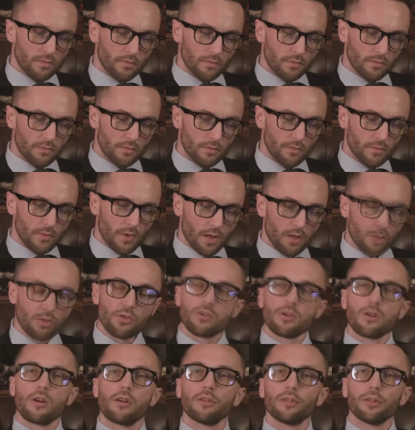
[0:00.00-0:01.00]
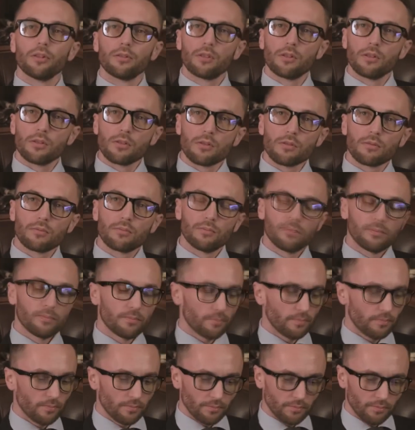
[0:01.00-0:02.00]
check out all the terms and really
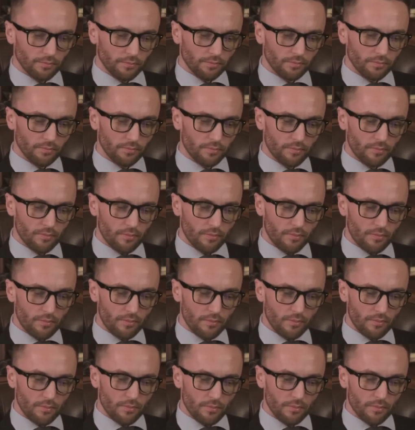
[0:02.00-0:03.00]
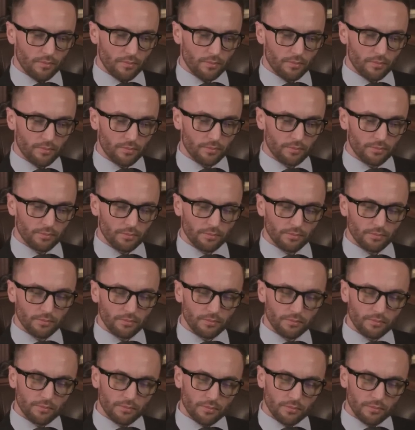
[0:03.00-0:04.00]
make sure that it's beneficial for both
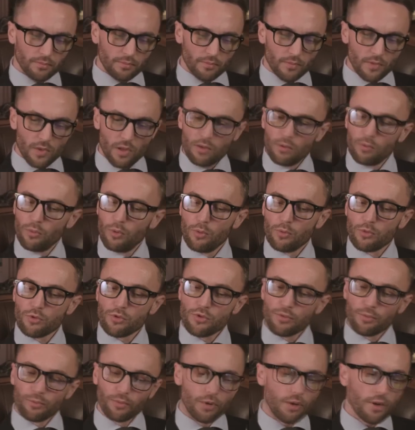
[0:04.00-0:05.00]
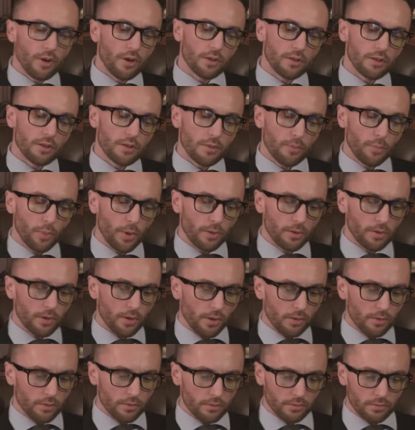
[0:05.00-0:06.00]
parties. Maybe there's
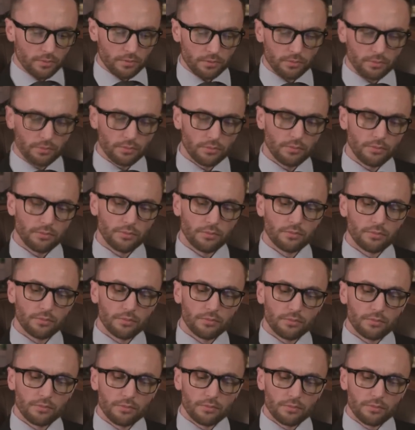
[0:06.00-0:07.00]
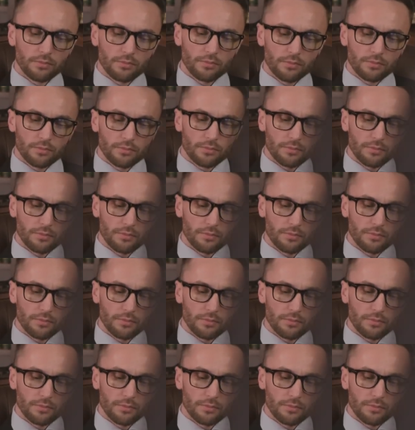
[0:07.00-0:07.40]
something that isn't quite clear